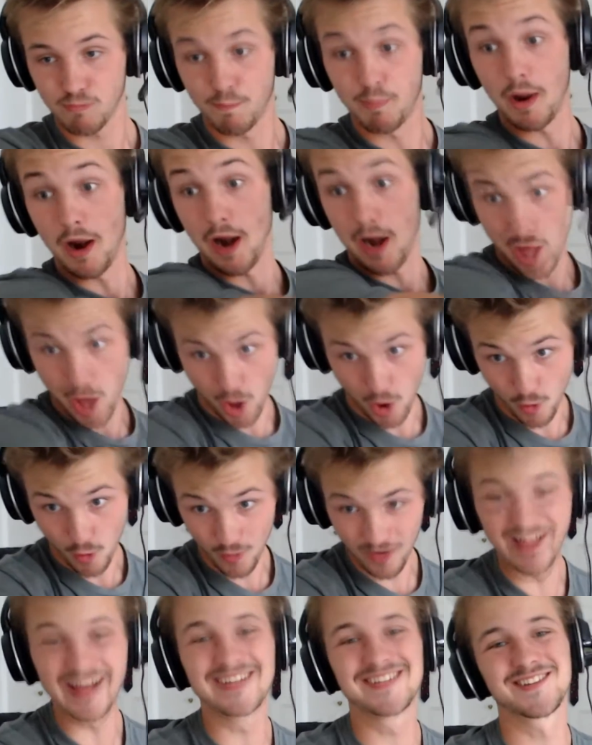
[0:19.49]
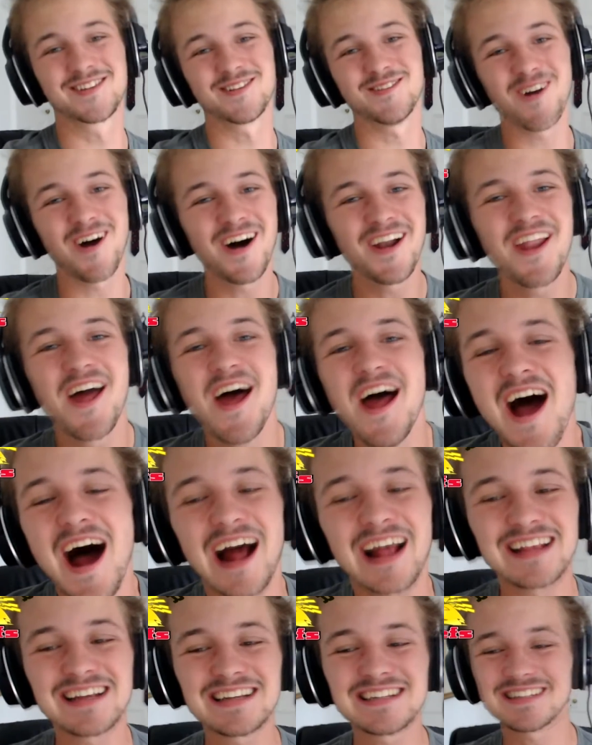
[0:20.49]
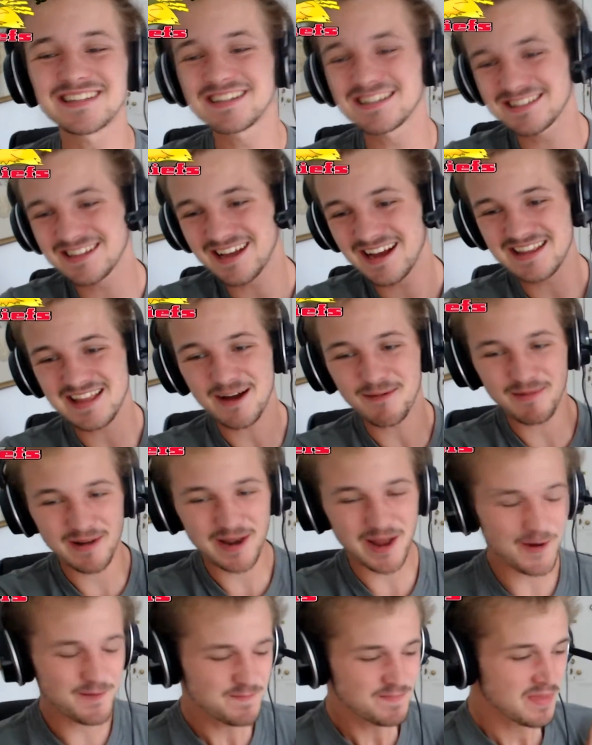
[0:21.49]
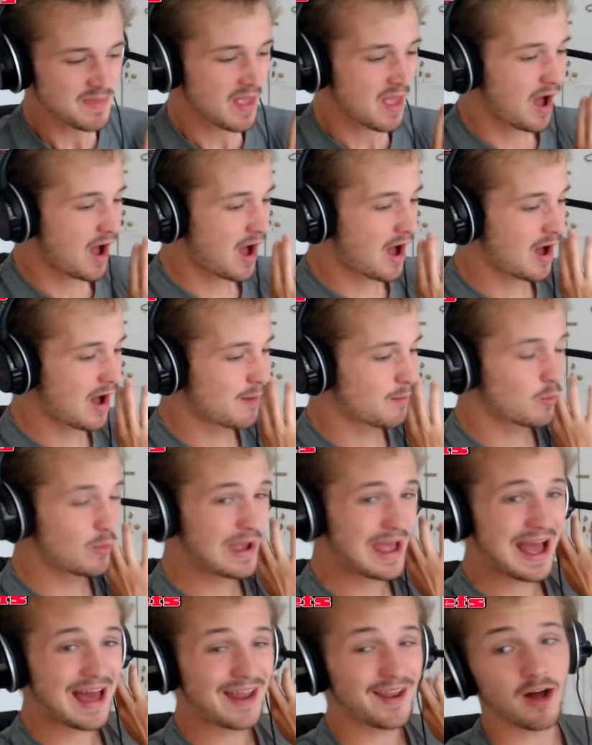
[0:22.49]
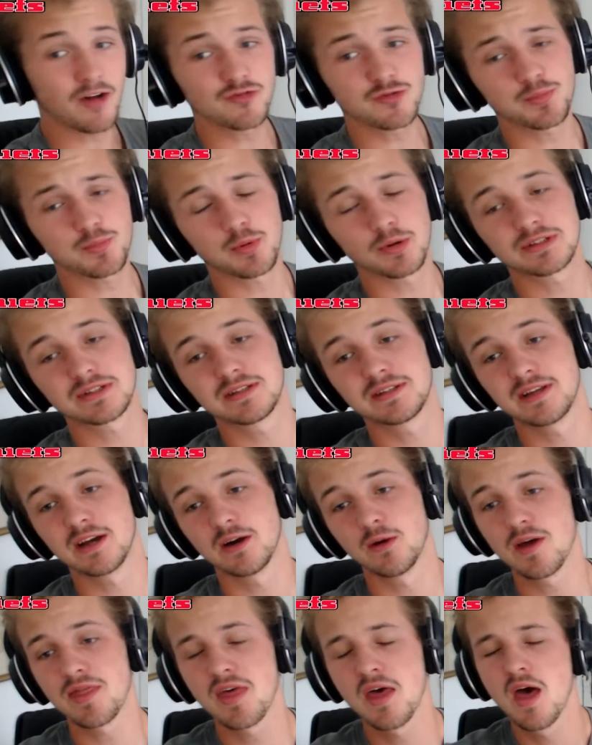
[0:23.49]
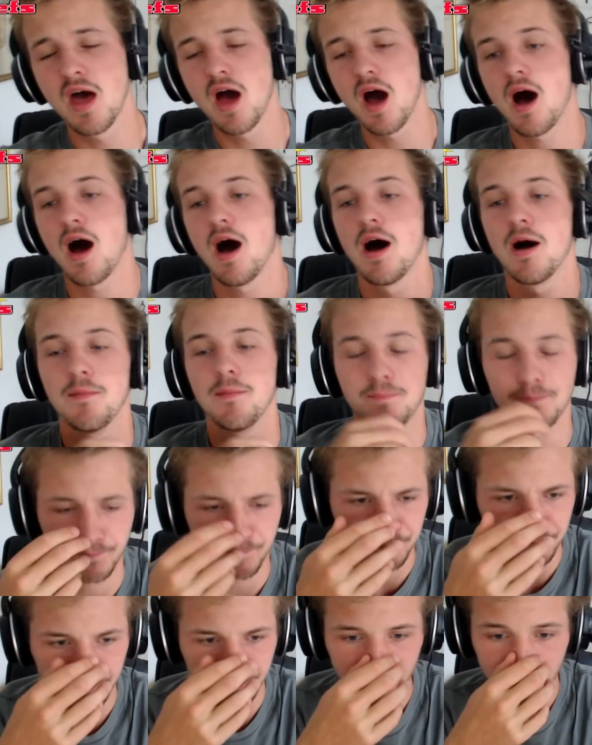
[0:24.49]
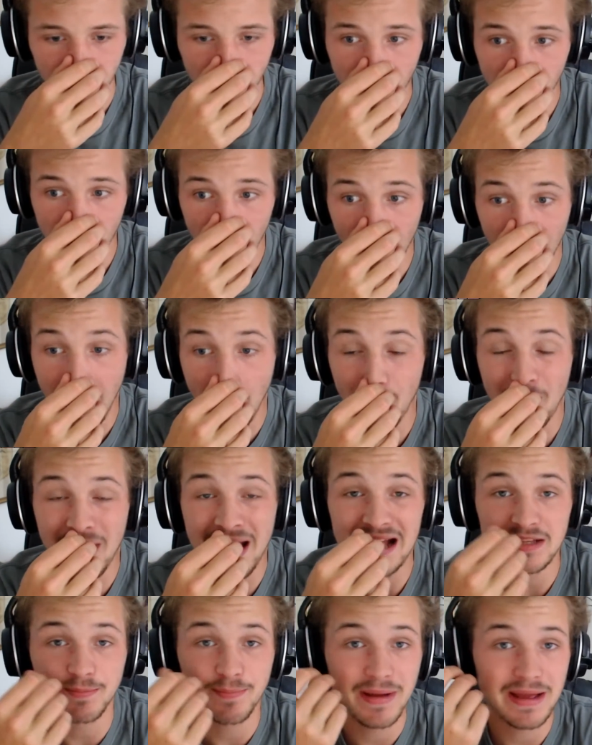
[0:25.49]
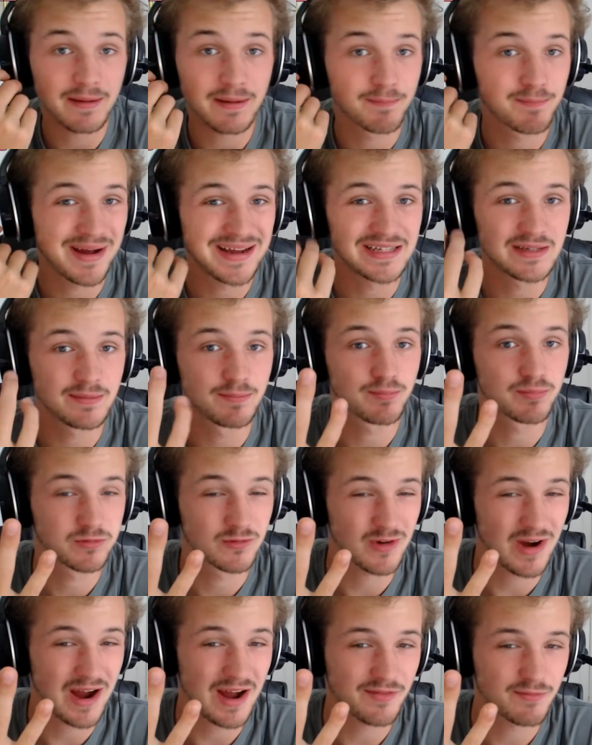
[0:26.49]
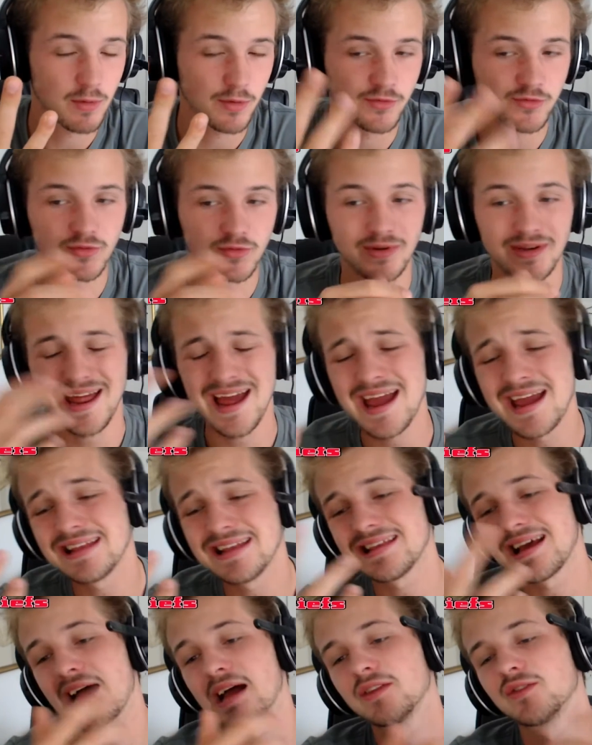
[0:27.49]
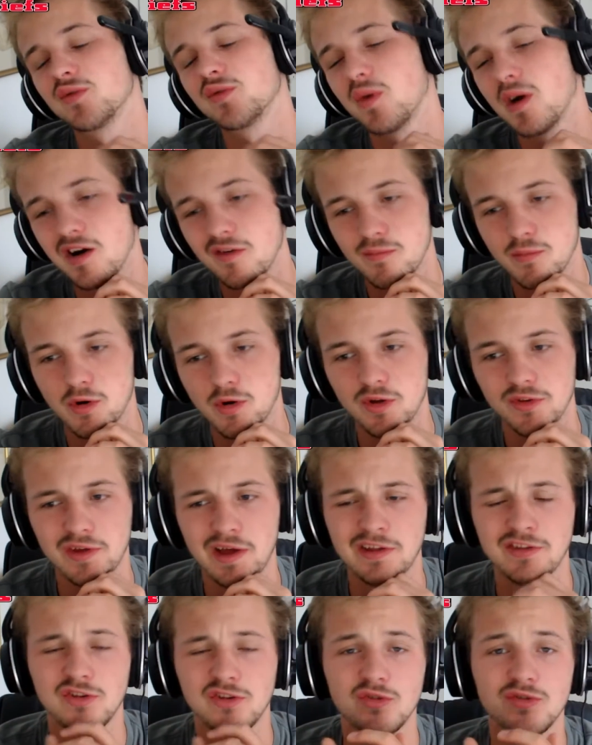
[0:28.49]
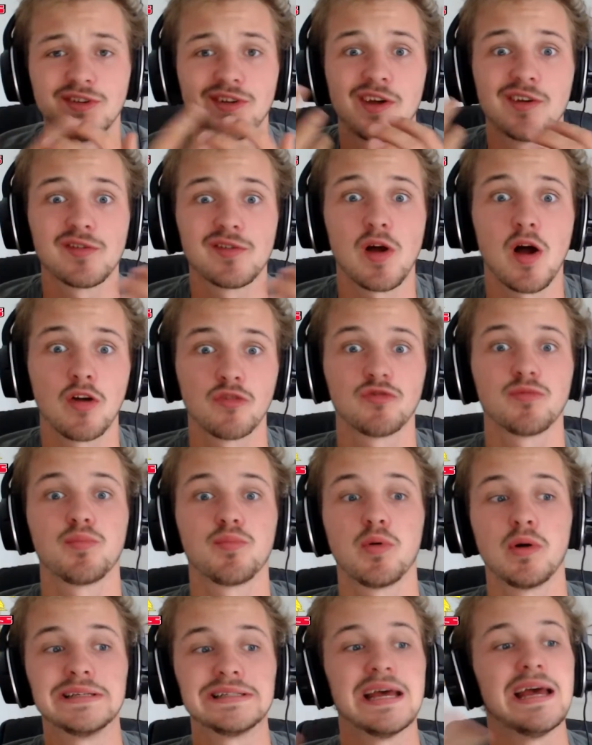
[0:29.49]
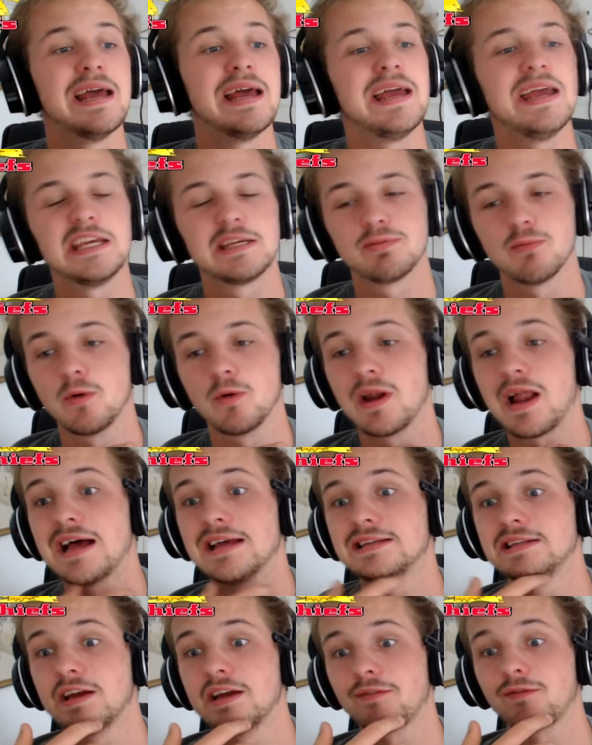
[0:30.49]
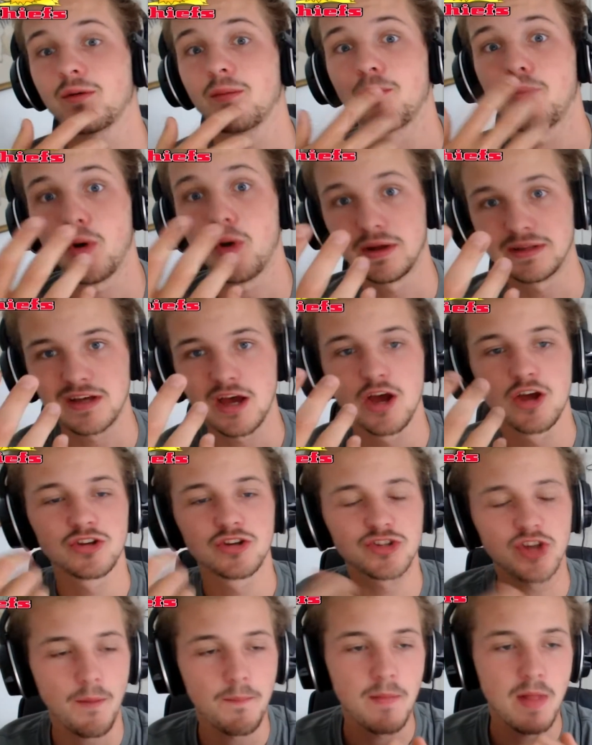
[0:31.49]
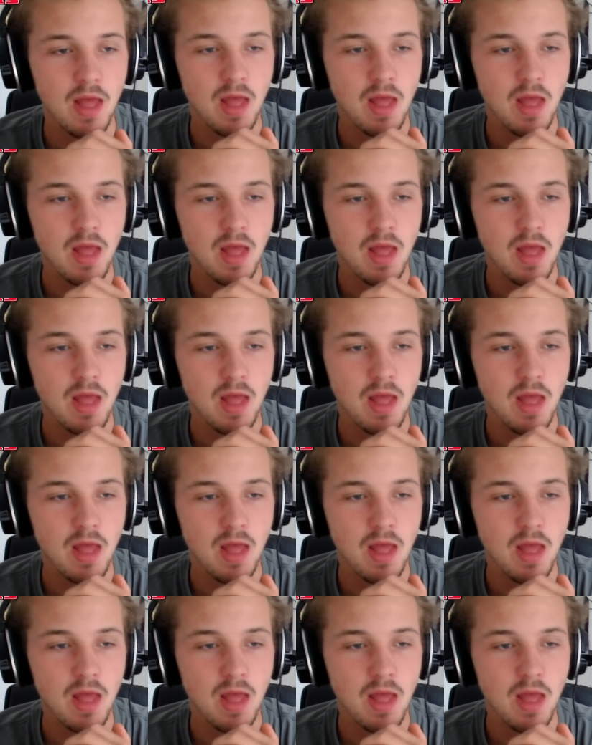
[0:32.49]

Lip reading: that's the one. As you can see on the side down below, we had 100 points to deal with, and we had to basically draft mons between 8 and 12 mons, and using those 100 points, each mon has different points. So